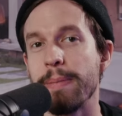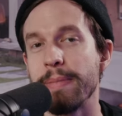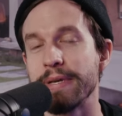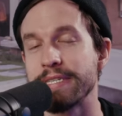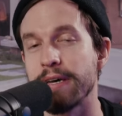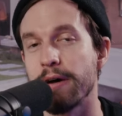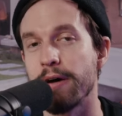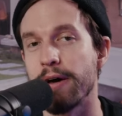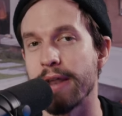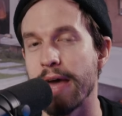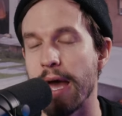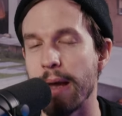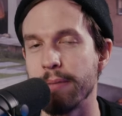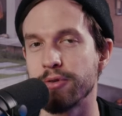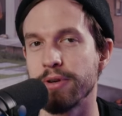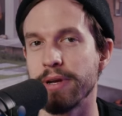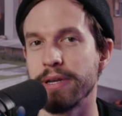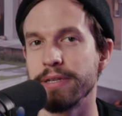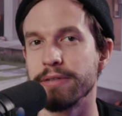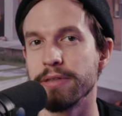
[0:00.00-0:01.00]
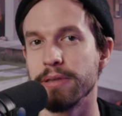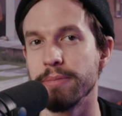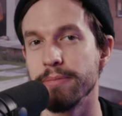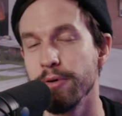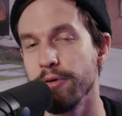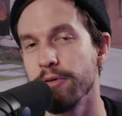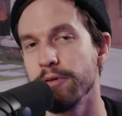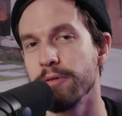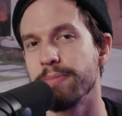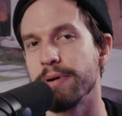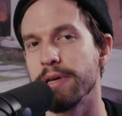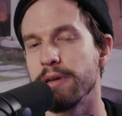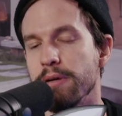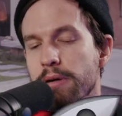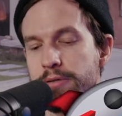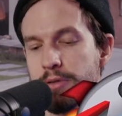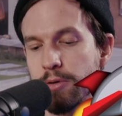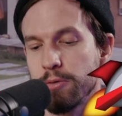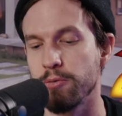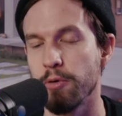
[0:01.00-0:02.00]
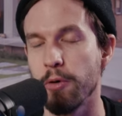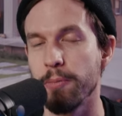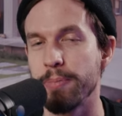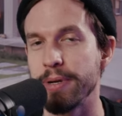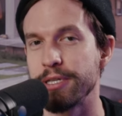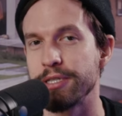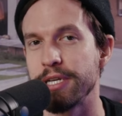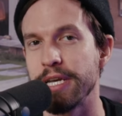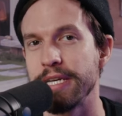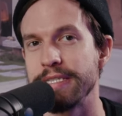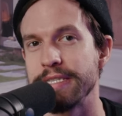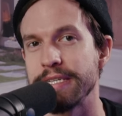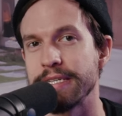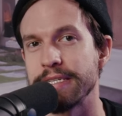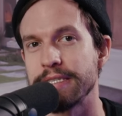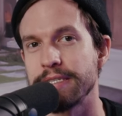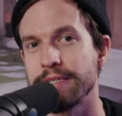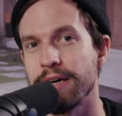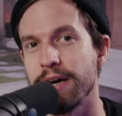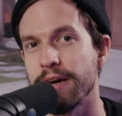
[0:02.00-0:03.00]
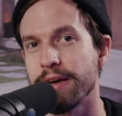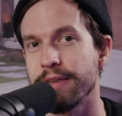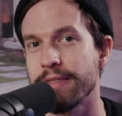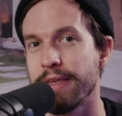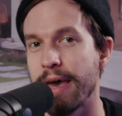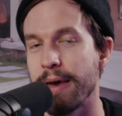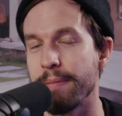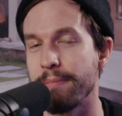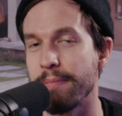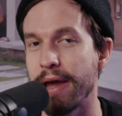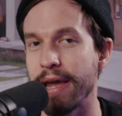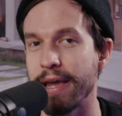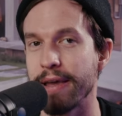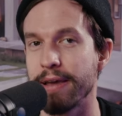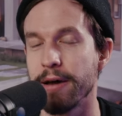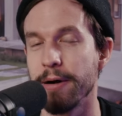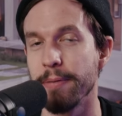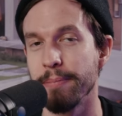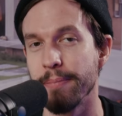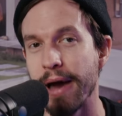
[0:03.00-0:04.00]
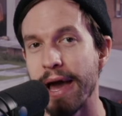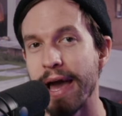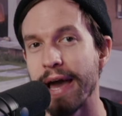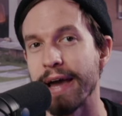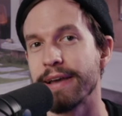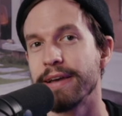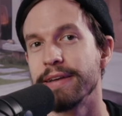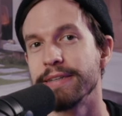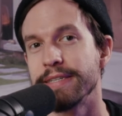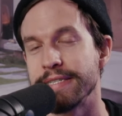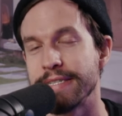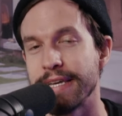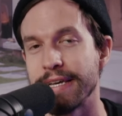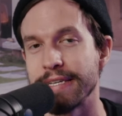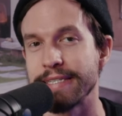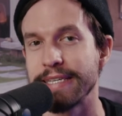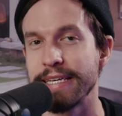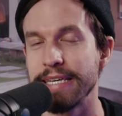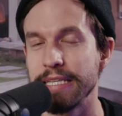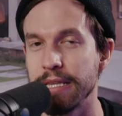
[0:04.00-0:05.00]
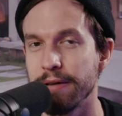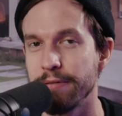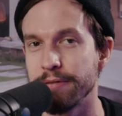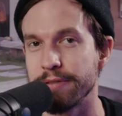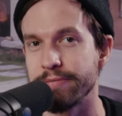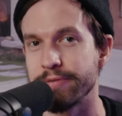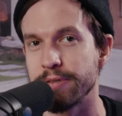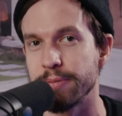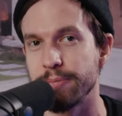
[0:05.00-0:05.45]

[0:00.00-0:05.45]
may miss out on a hype train to the moon, but you also won't be chasing a stock that might come back to test key levels of